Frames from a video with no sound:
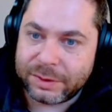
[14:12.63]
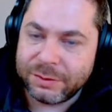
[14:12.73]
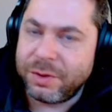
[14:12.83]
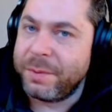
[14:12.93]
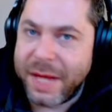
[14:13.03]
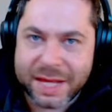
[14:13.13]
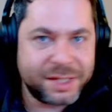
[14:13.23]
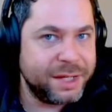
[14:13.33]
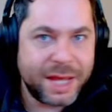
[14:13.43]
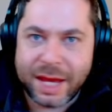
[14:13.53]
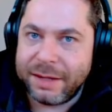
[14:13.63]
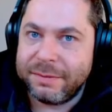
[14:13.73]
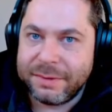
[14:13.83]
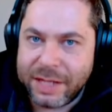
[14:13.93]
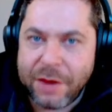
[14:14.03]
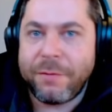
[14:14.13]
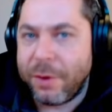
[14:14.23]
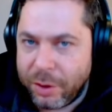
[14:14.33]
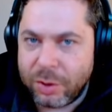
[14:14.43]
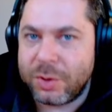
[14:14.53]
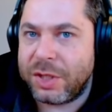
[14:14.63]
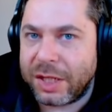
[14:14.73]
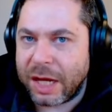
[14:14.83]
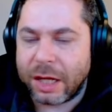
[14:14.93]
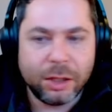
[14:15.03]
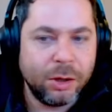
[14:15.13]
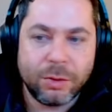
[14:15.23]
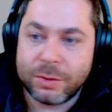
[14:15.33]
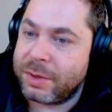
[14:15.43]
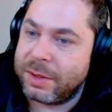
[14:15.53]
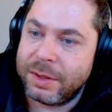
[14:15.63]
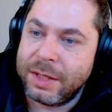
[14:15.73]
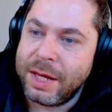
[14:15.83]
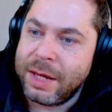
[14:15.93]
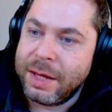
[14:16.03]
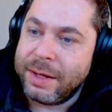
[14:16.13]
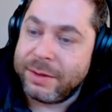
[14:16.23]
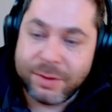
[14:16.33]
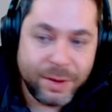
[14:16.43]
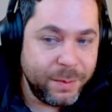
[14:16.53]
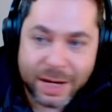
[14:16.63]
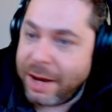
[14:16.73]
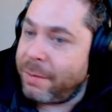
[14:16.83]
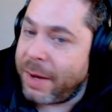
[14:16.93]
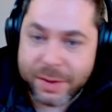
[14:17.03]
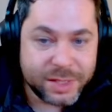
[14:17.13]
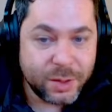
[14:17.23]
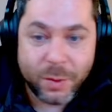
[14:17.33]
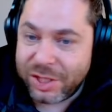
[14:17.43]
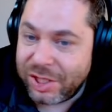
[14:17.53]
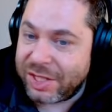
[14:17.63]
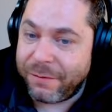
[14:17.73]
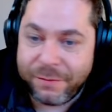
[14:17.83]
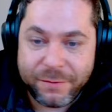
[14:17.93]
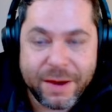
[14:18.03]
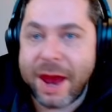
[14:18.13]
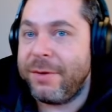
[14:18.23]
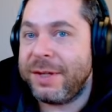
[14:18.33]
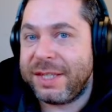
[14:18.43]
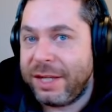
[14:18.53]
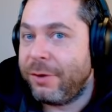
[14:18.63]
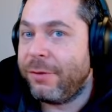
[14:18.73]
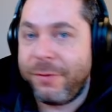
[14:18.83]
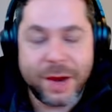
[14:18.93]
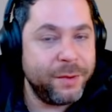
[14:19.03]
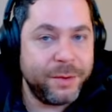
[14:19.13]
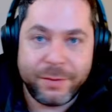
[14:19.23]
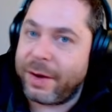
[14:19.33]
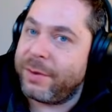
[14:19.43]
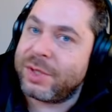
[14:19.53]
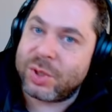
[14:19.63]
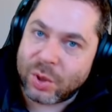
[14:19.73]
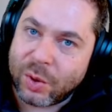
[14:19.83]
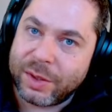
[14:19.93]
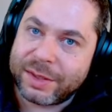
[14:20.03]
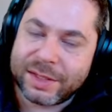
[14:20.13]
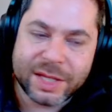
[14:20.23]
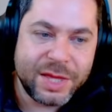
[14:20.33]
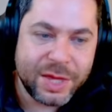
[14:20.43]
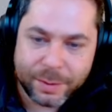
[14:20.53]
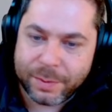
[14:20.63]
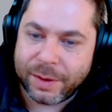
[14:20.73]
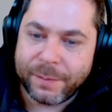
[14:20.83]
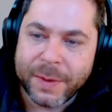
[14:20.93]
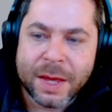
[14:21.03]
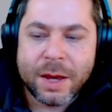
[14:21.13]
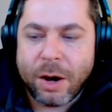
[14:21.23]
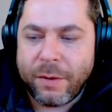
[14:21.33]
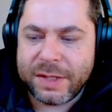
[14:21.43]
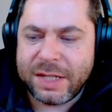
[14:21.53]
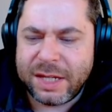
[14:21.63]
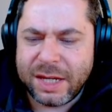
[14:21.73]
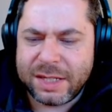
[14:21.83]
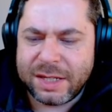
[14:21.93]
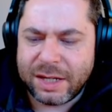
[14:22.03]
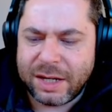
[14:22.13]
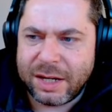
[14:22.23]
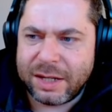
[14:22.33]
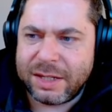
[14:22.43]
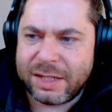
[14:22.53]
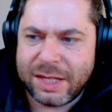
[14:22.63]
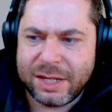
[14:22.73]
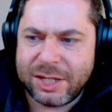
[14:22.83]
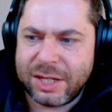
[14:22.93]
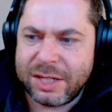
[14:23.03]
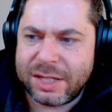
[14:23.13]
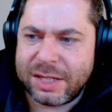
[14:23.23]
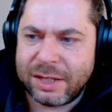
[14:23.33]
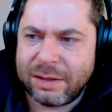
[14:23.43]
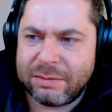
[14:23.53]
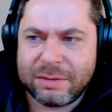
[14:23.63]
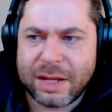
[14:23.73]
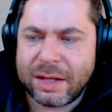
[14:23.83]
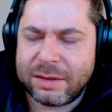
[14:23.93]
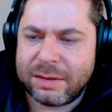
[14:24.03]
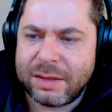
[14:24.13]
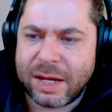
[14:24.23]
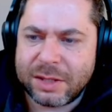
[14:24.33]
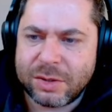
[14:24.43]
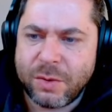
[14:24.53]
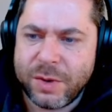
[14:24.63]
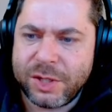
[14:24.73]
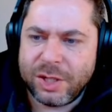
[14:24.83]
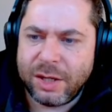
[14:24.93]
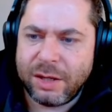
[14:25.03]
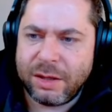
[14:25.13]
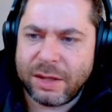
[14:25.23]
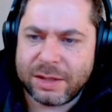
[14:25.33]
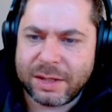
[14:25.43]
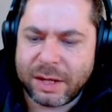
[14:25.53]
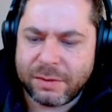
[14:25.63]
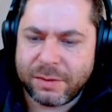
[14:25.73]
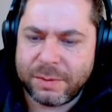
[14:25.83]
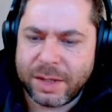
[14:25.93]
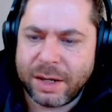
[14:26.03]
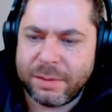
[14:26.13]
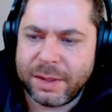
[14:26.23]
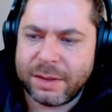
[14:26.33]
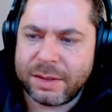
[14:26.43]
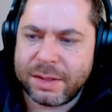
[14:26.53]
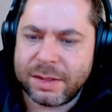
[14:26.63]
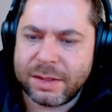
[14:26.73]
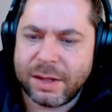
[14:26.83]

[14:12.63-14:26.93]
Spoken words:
from yesterday if you're using a clones. 3 million merits, which is a still very solid number. Obviously his legion is not that squishy. Let's start from there. I mean, this is